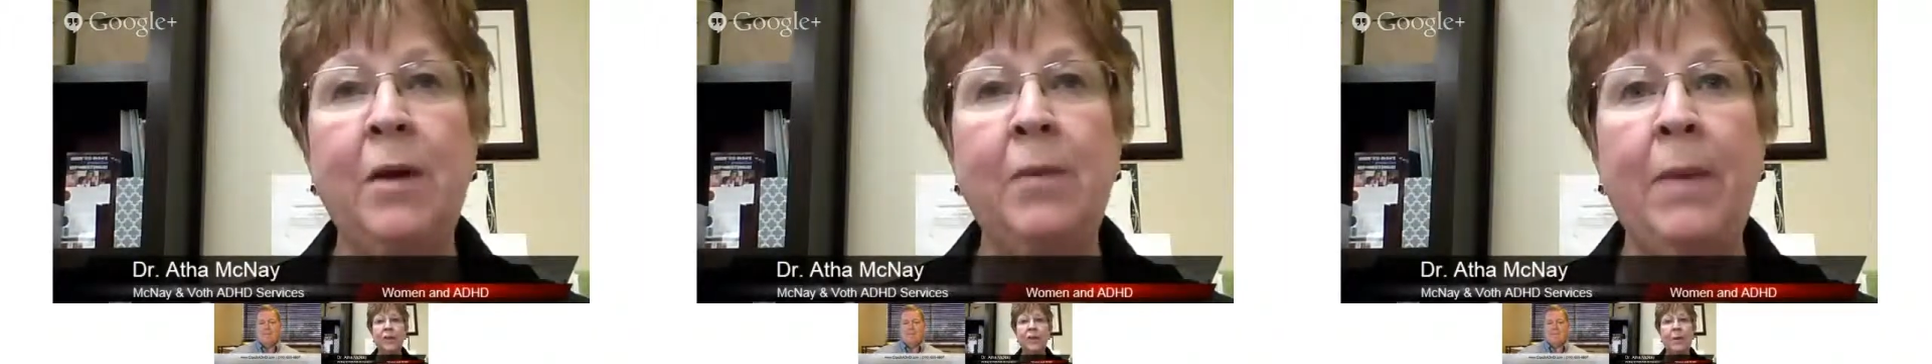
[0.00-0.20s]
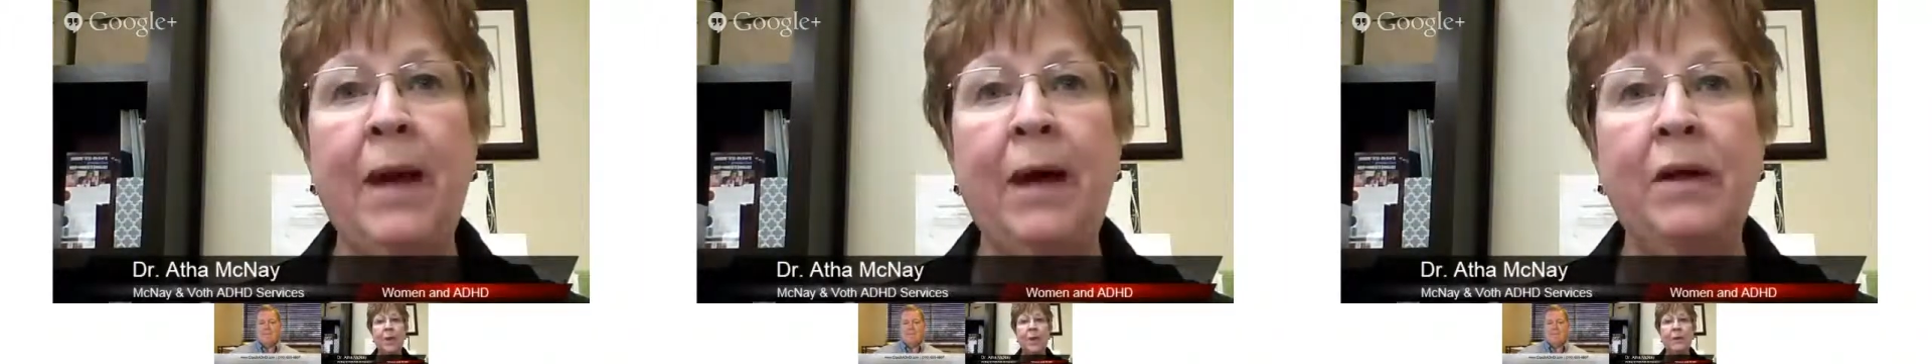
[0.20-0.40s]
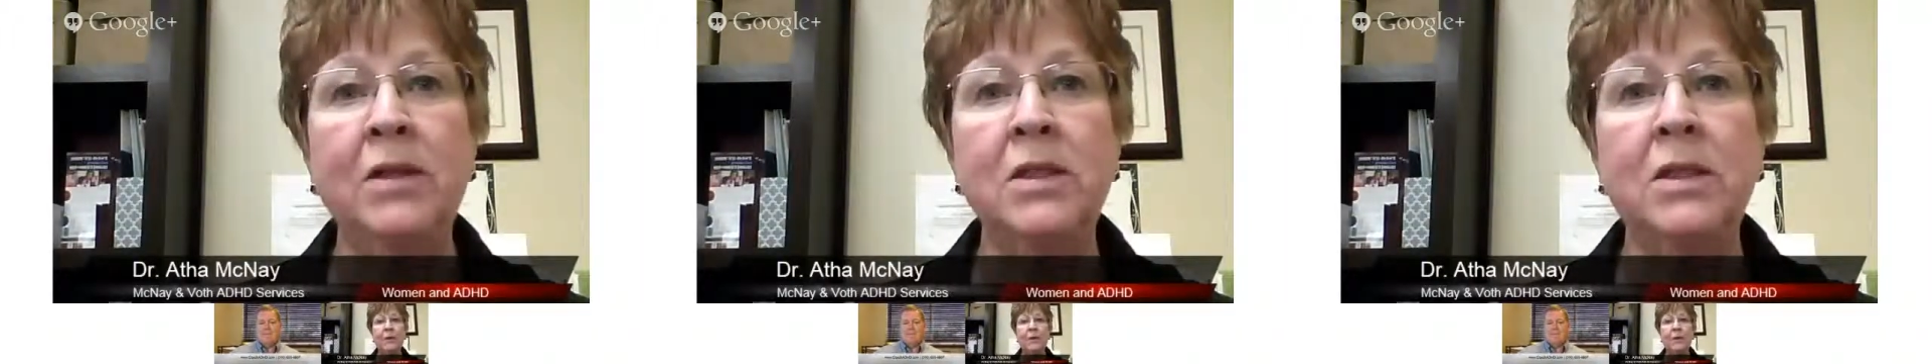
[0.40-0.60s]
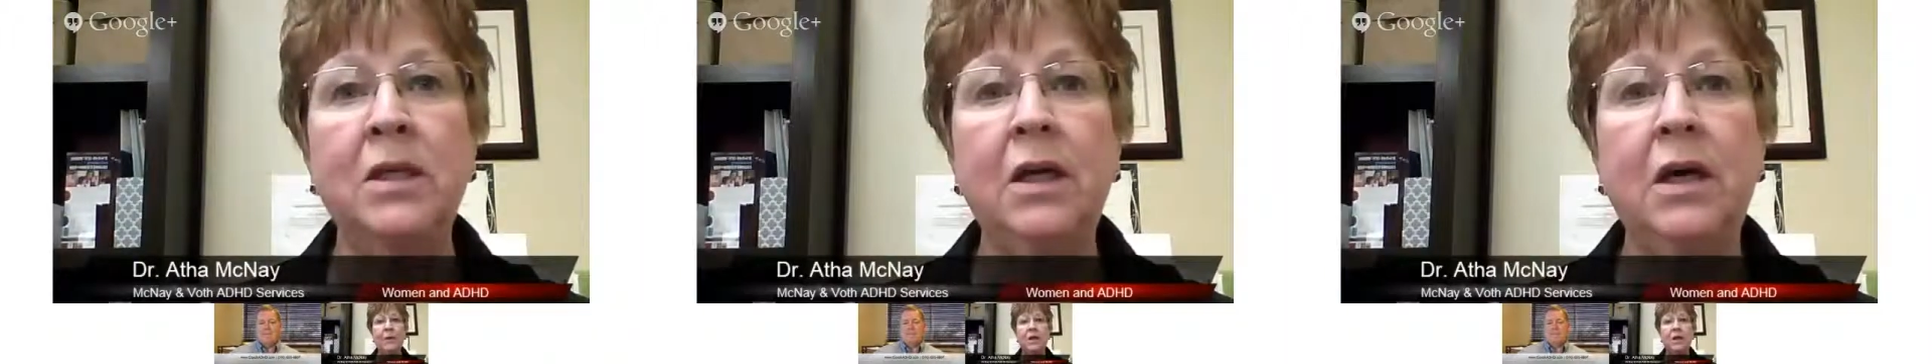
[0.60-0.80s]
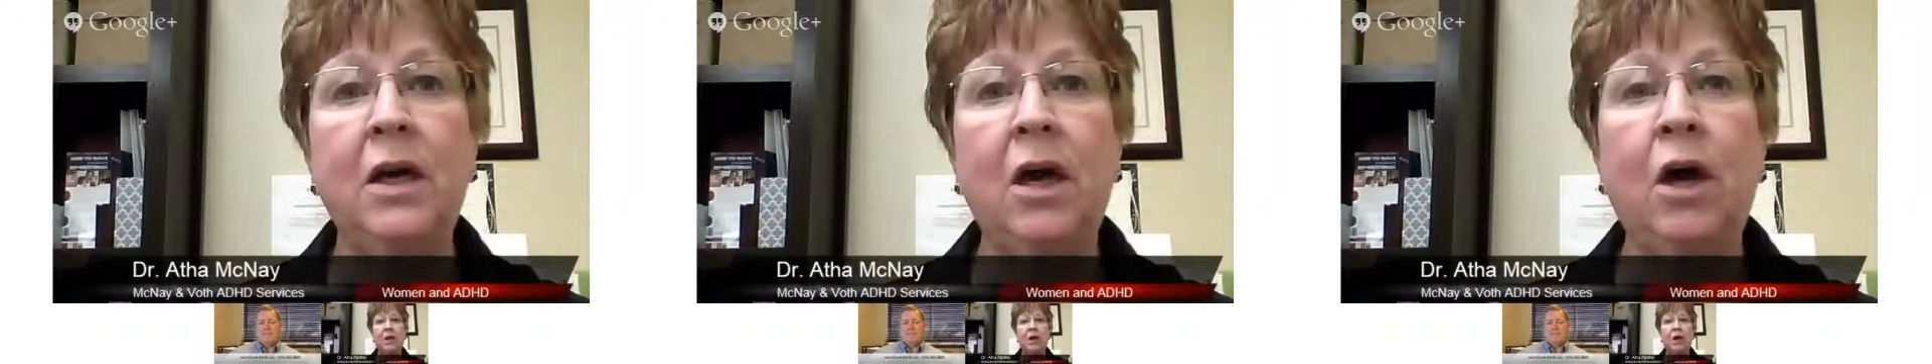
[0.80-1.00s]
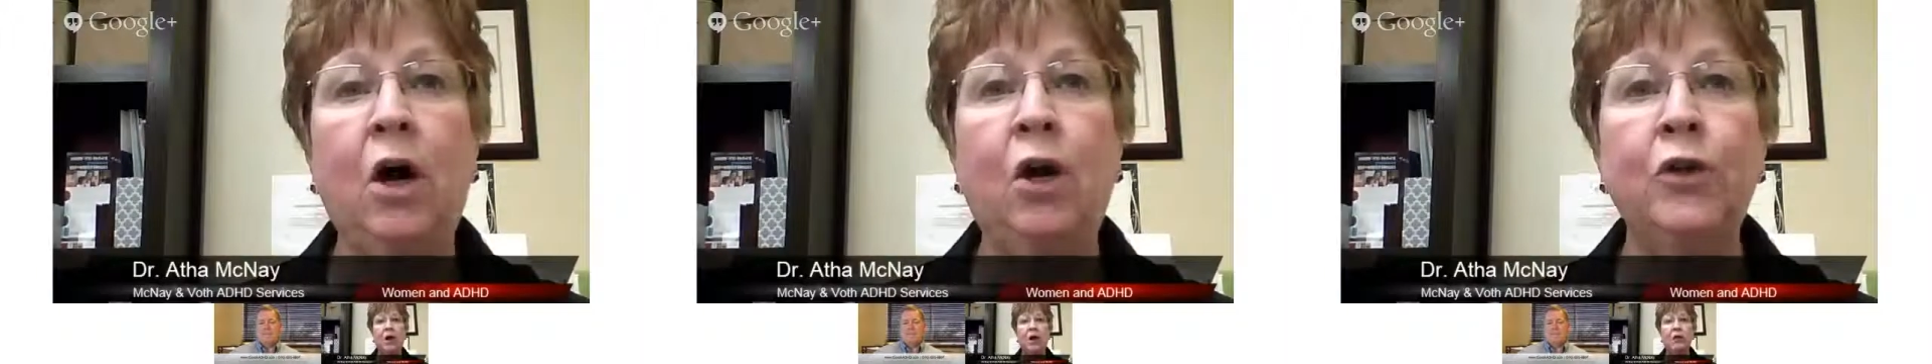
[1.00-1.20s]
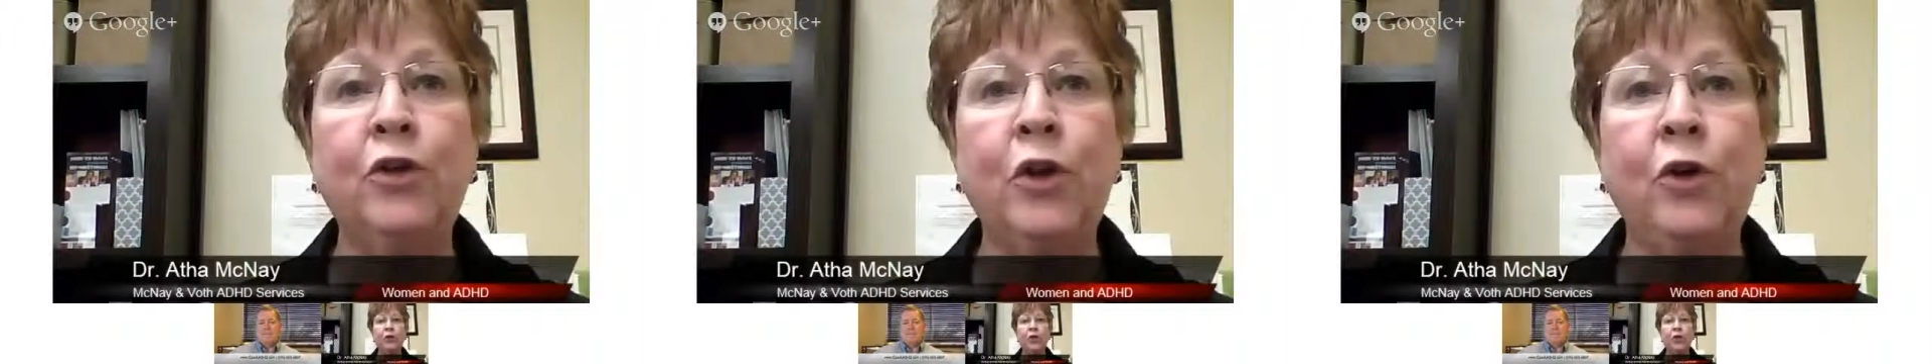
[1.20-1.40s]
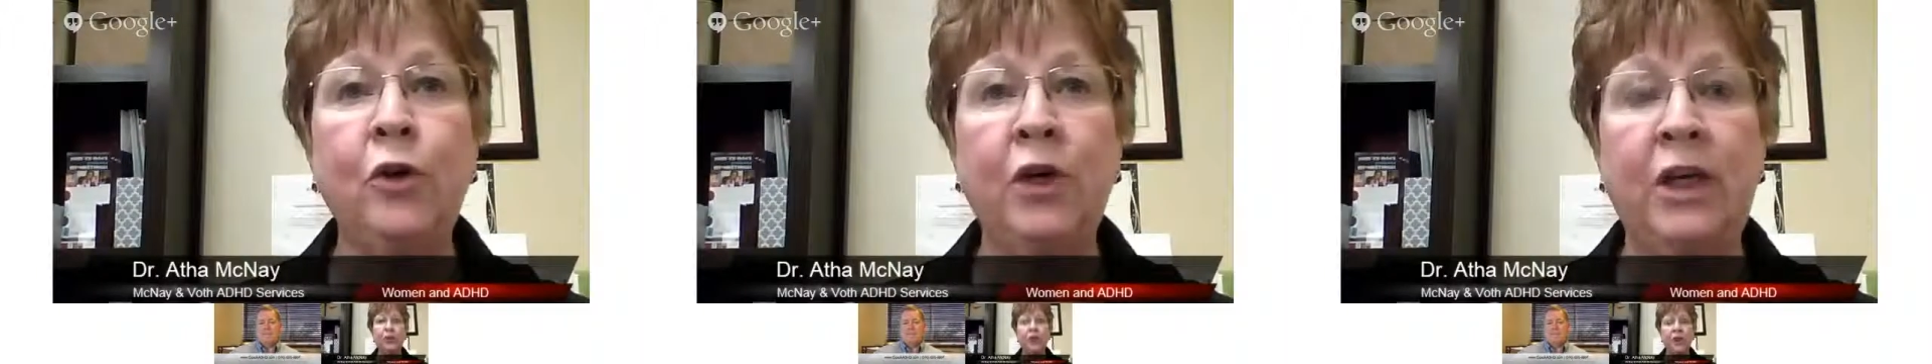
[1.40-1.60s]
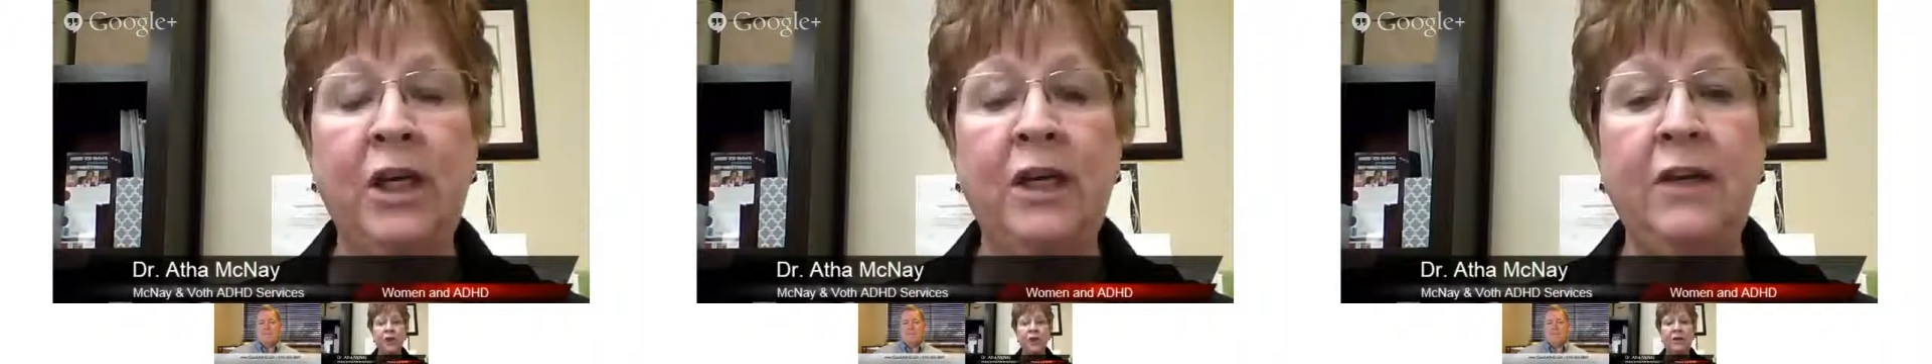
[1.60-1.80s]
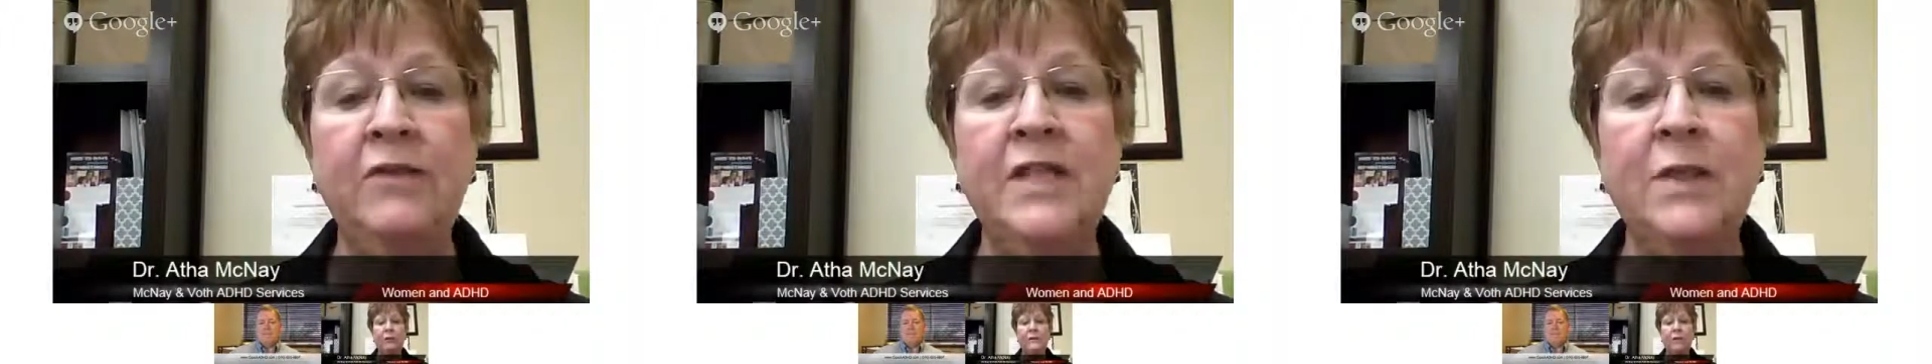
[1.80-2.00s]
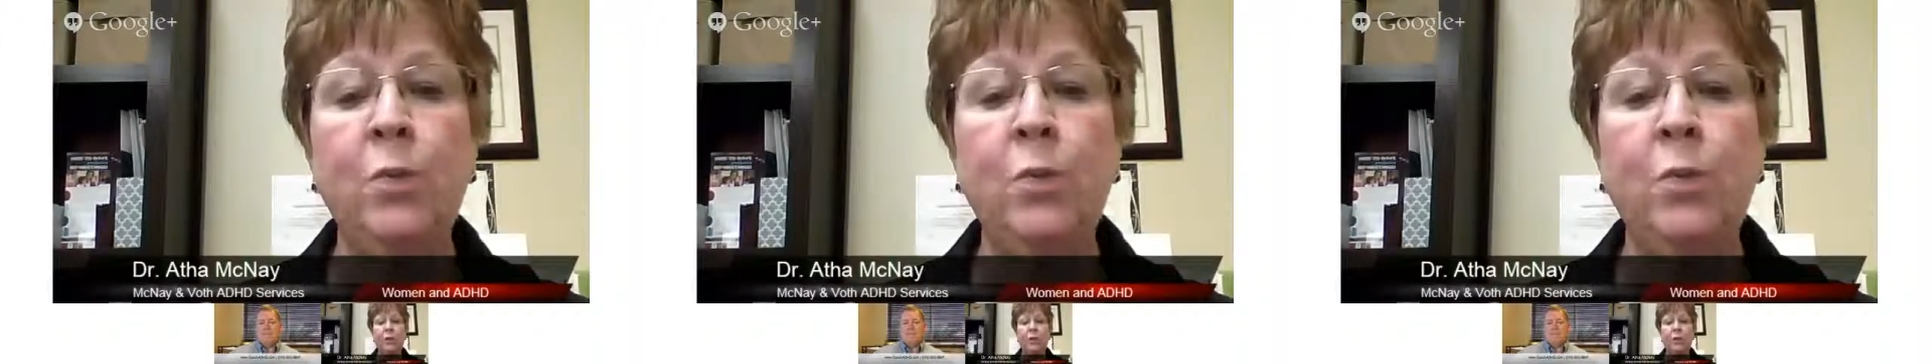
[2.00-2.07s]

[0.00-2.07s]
about alternatives.